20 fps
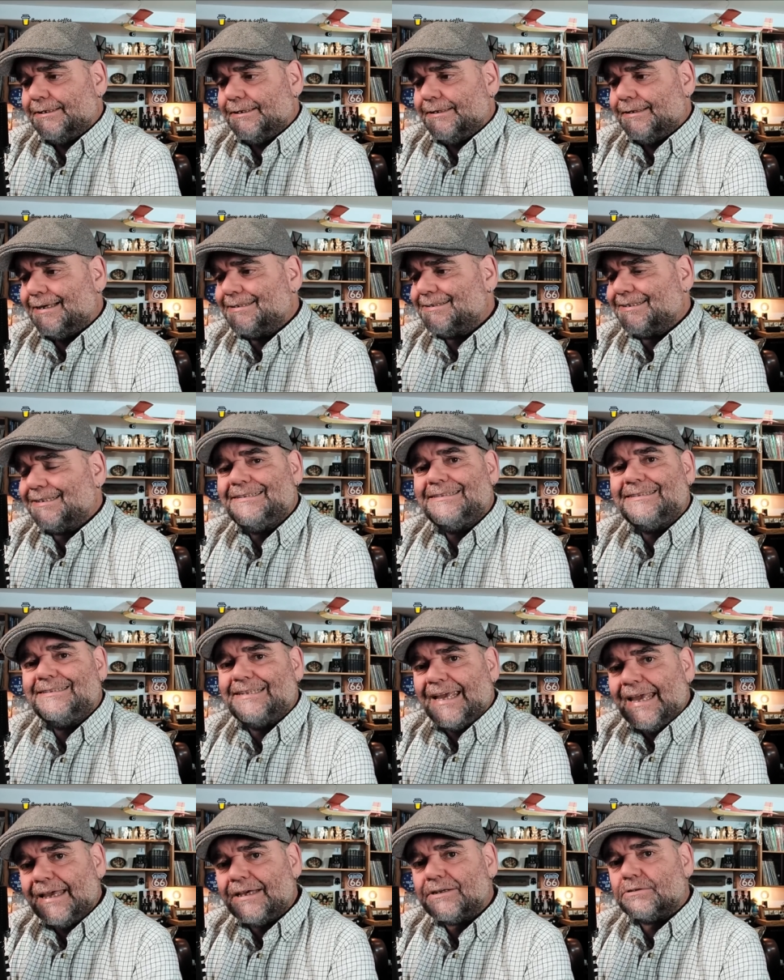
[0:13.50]
that a
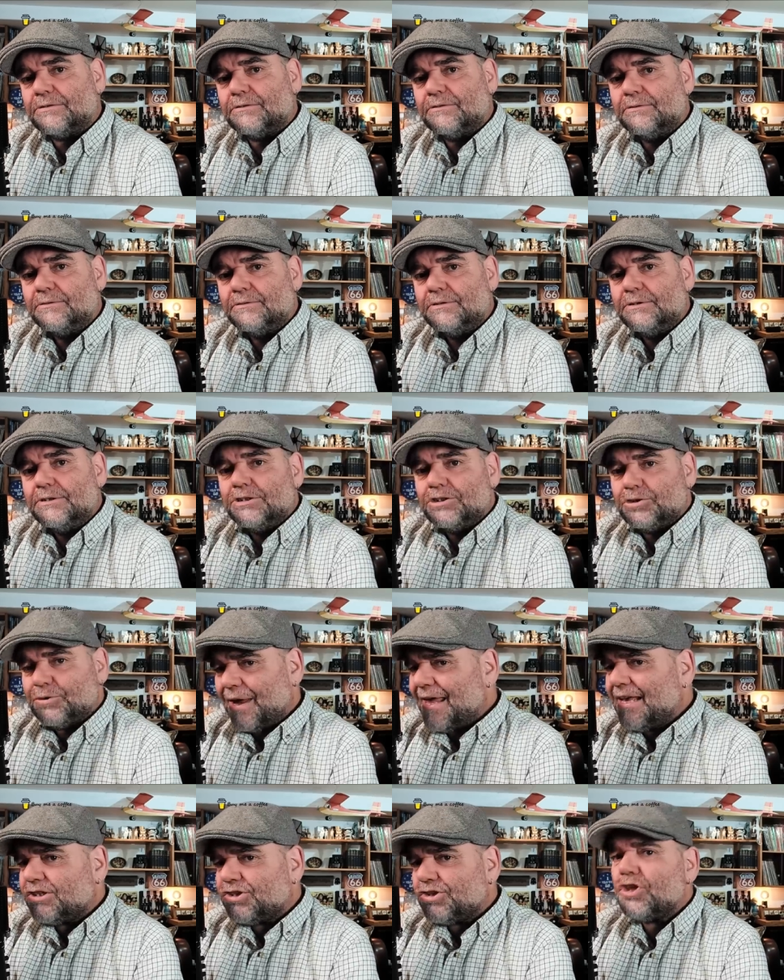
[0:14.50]
deal to
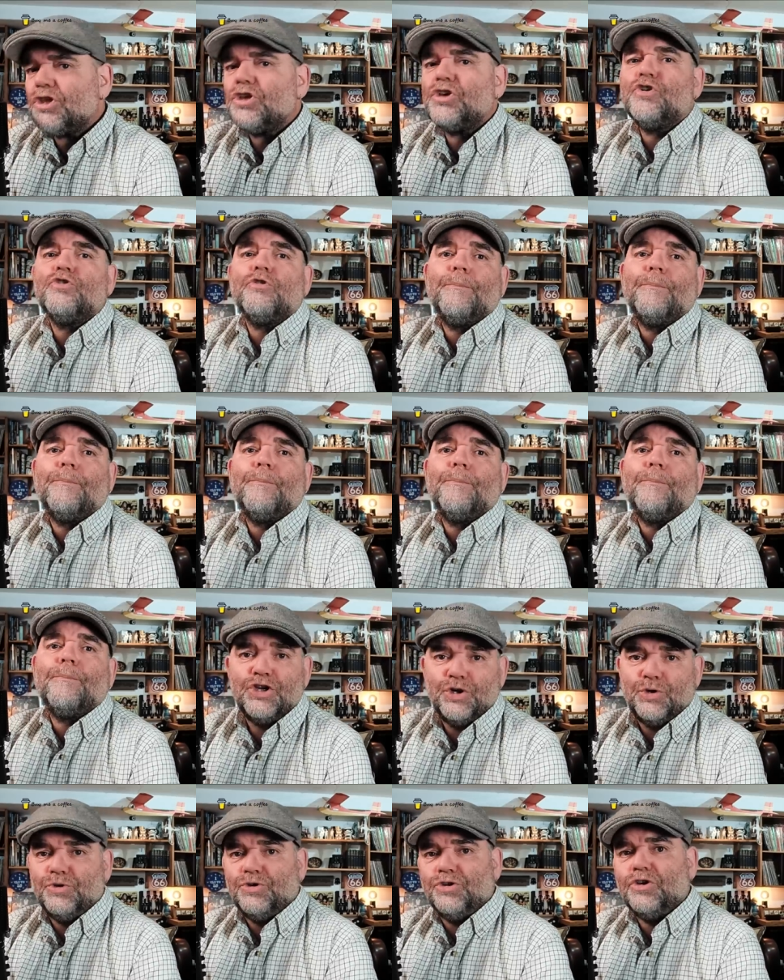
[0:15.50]
exit the European
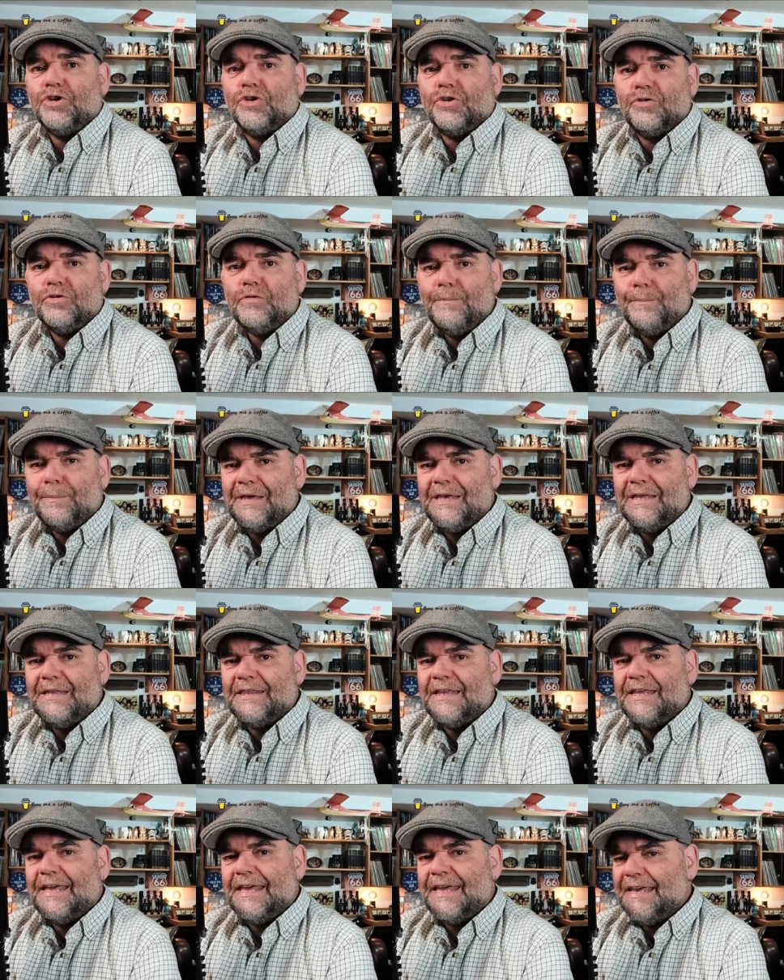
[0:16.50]
Union could be
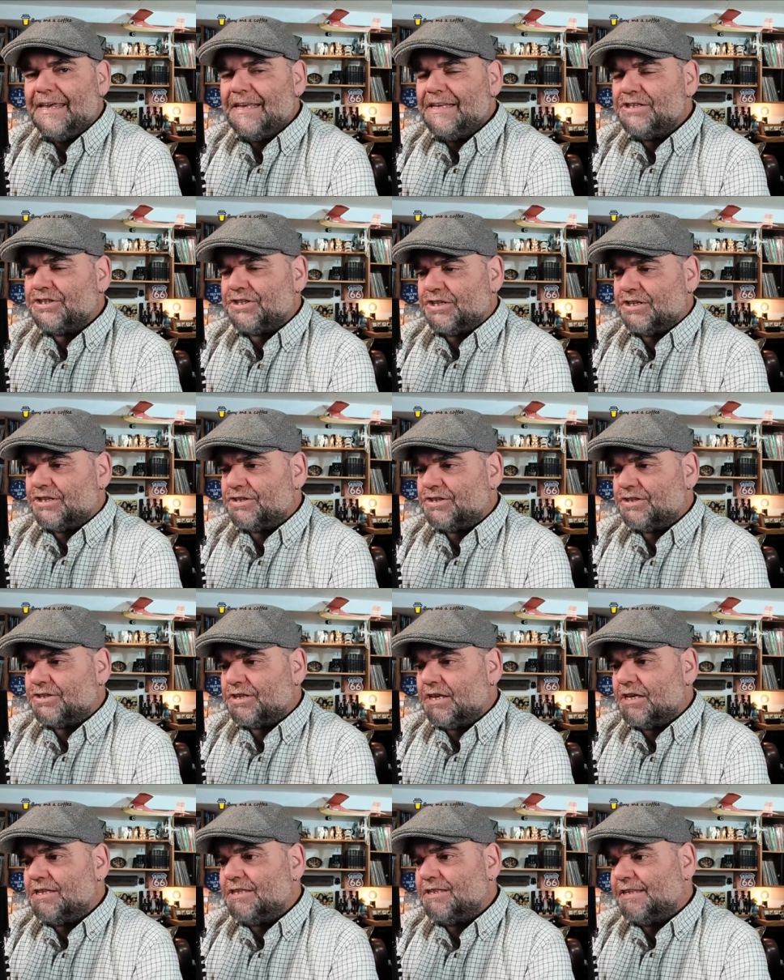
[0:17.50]
the easiest
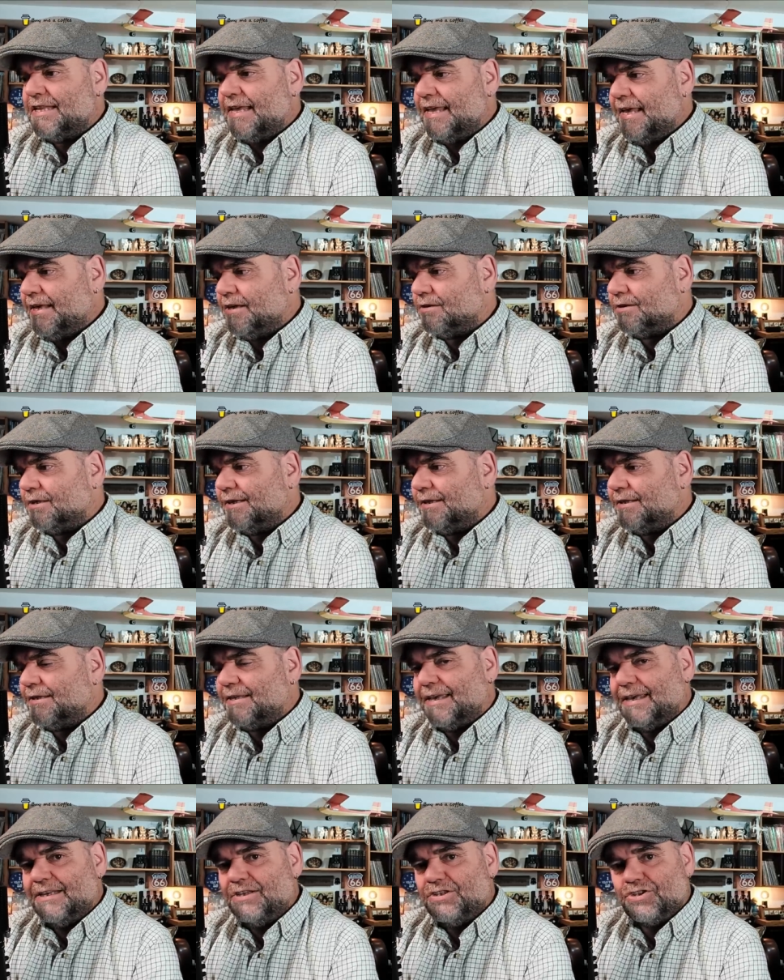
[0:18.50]
deal in
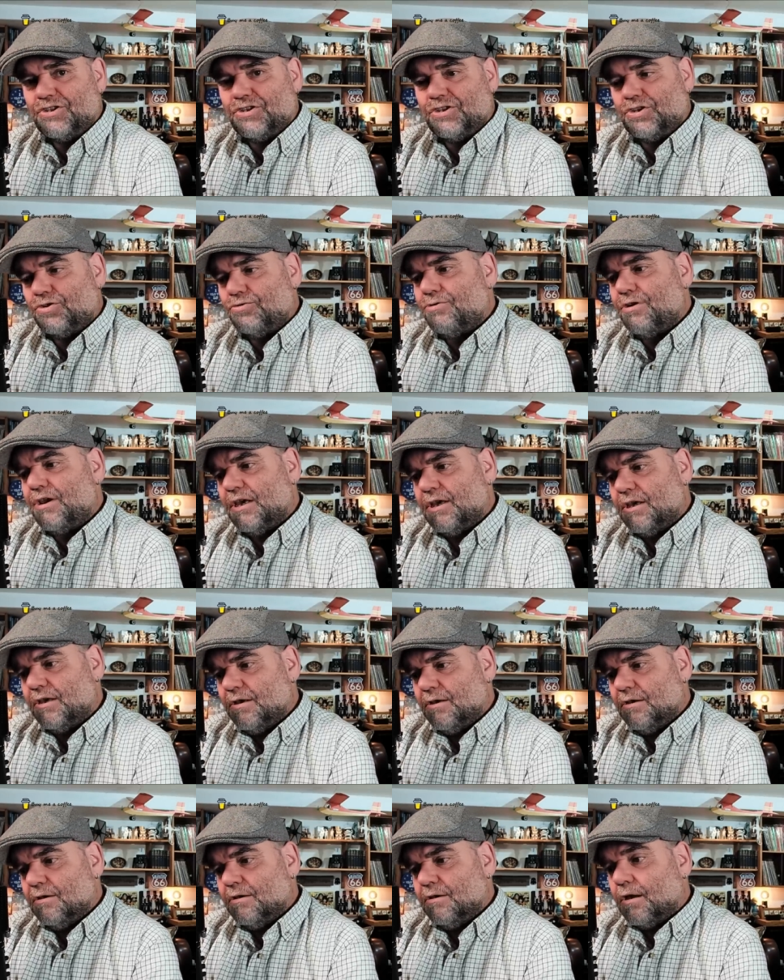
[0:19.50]
history.
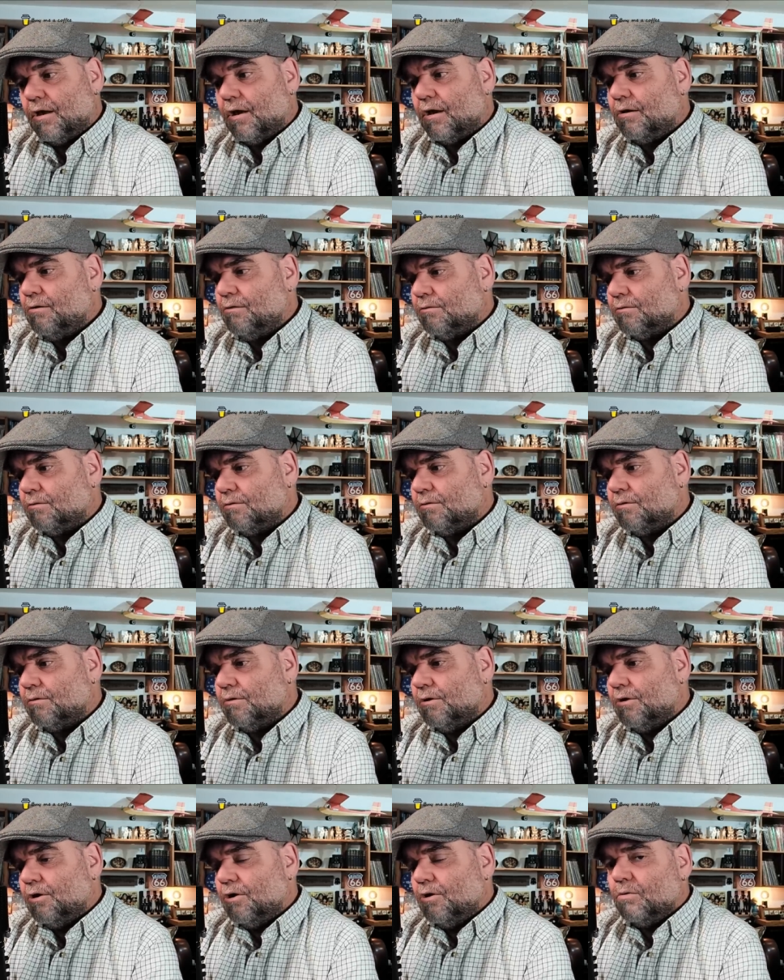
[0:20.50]
Oh,
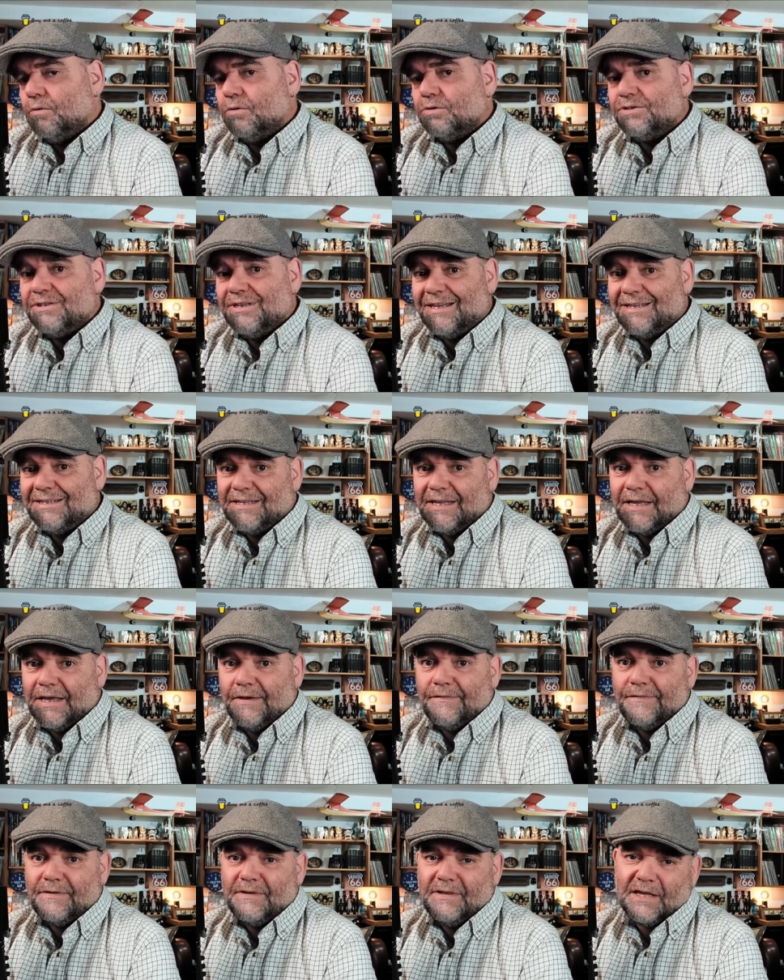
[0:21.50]
wasn't that
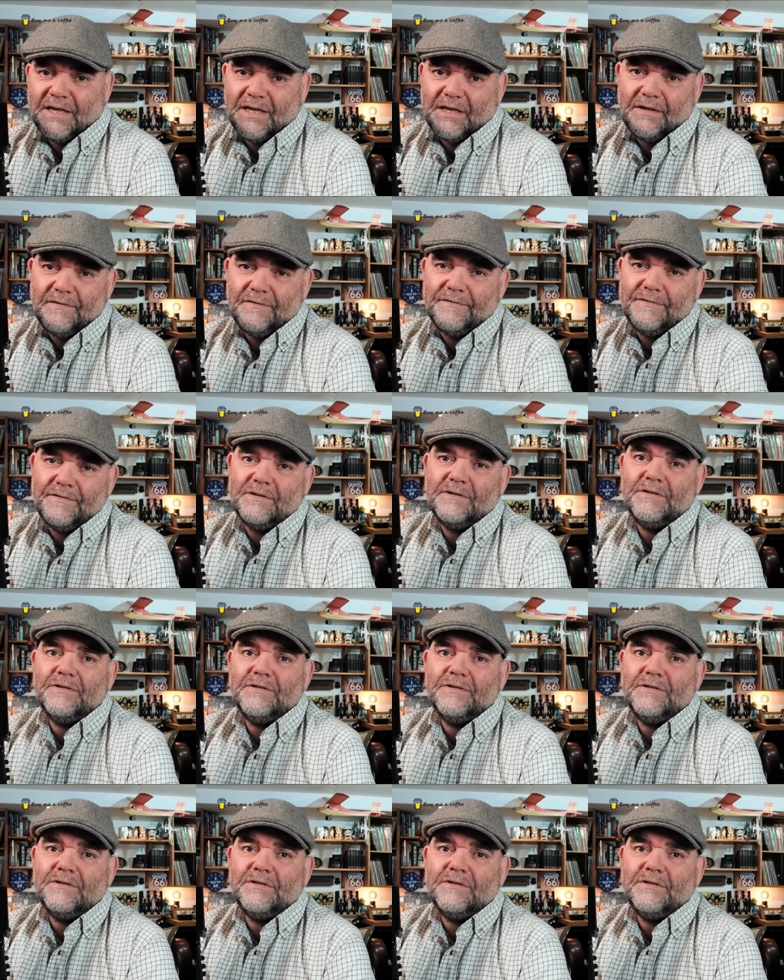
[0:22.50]
David? David.